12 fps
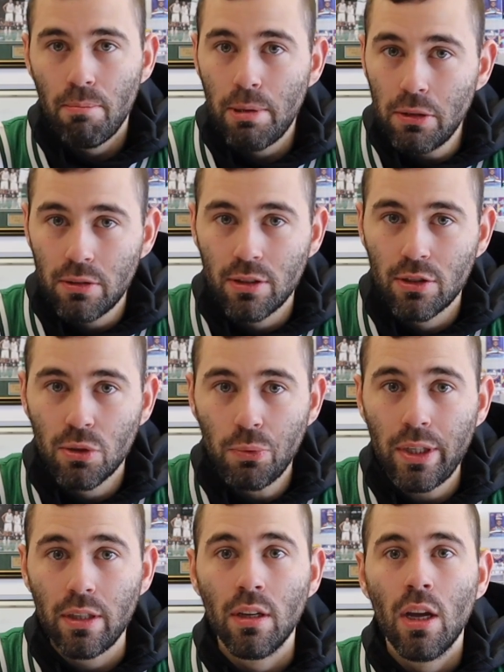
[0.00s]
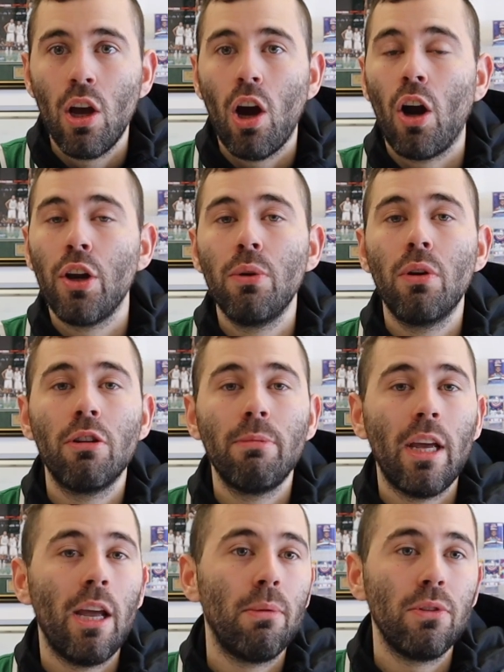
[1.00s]
Build to suite. Are you going to
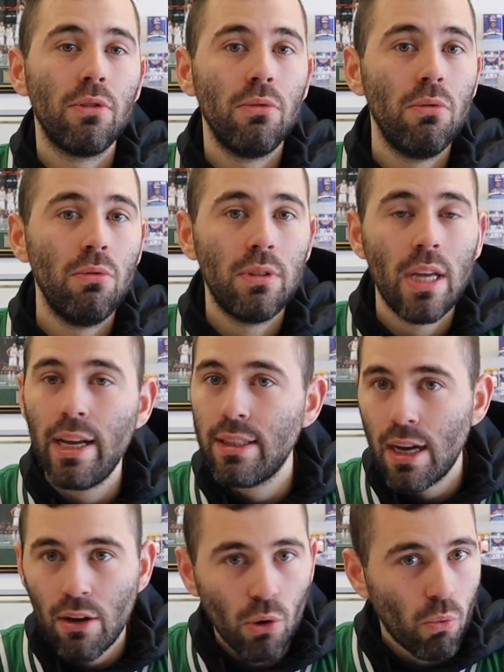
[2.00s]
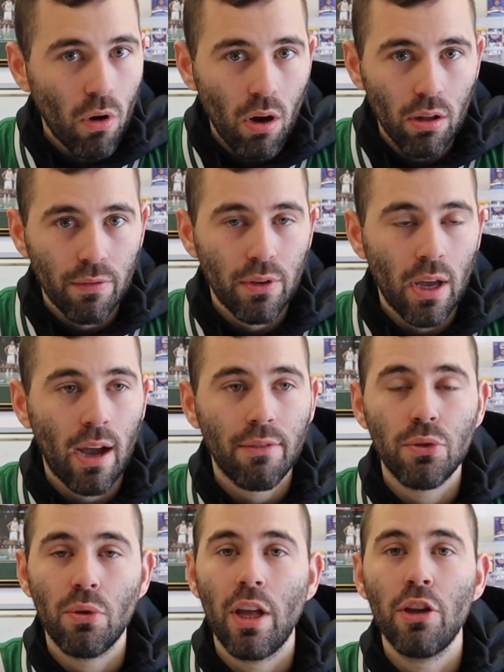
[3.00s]
be able to take down a wall if you have
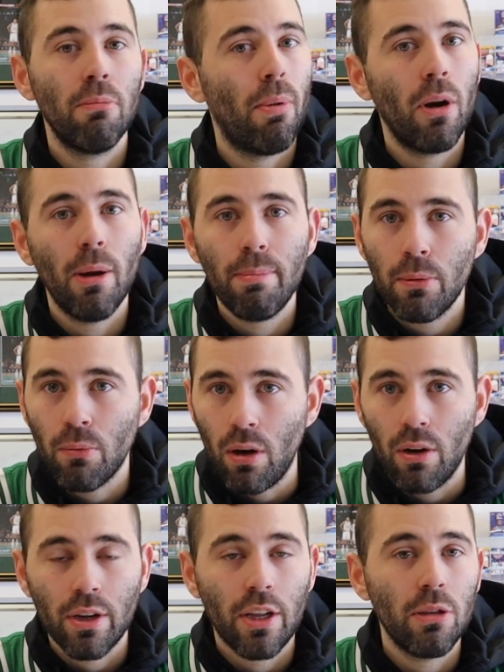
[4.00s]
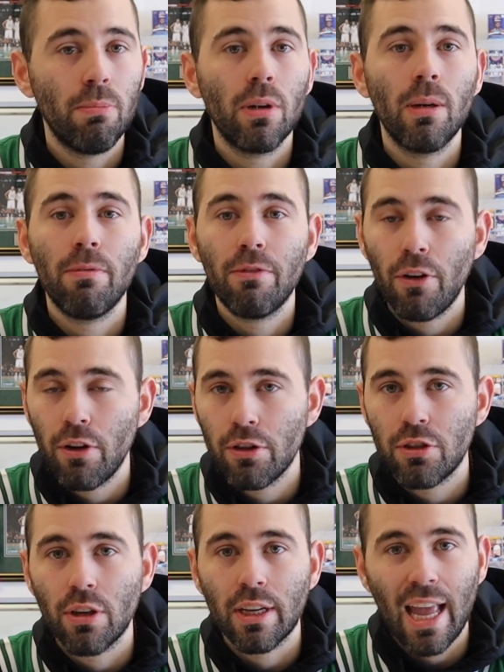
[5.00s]
to? Can you put up a wall? Can you put up
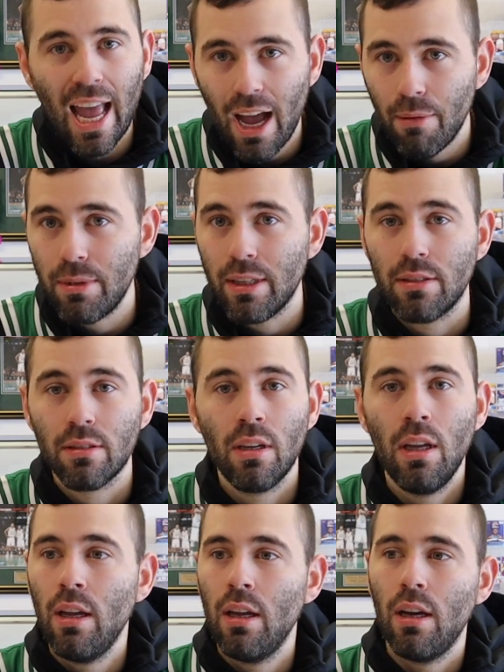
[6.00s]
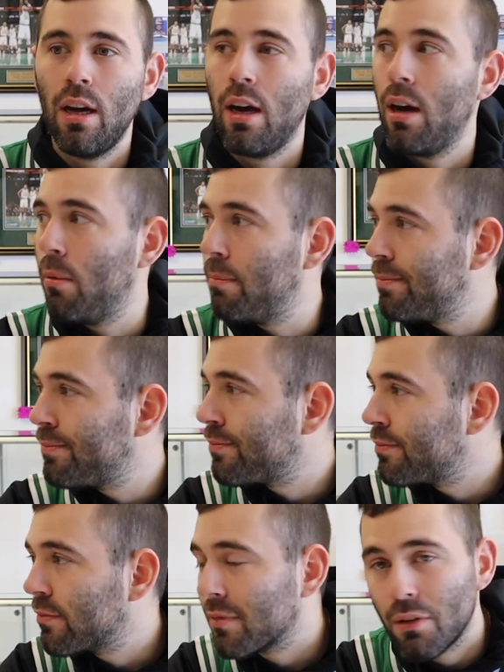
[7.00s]
furniture, cabinets?
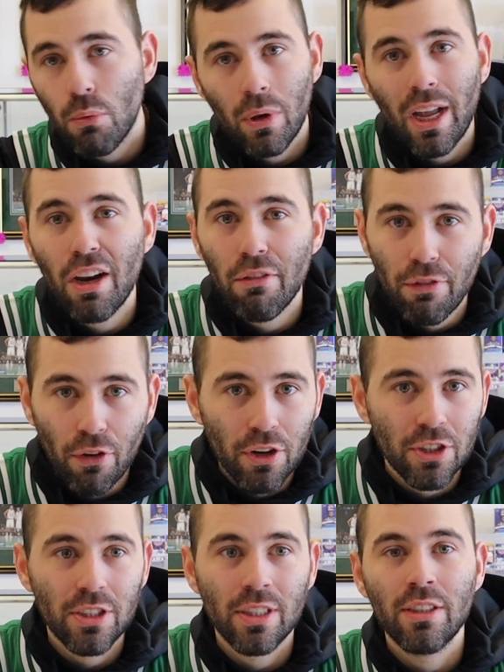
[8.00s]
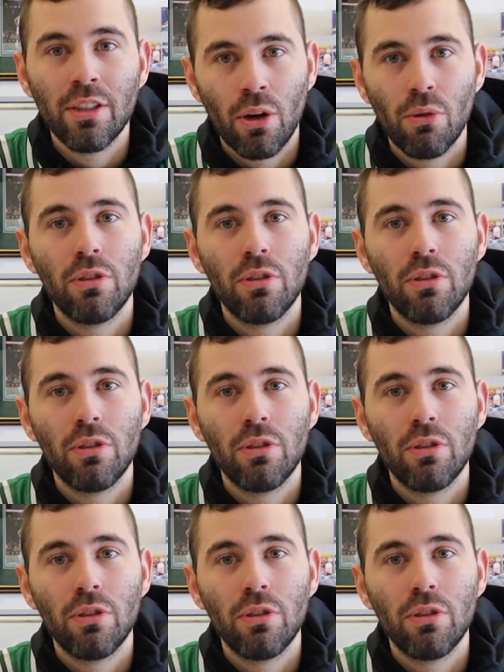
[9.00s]
What kind of furnishing?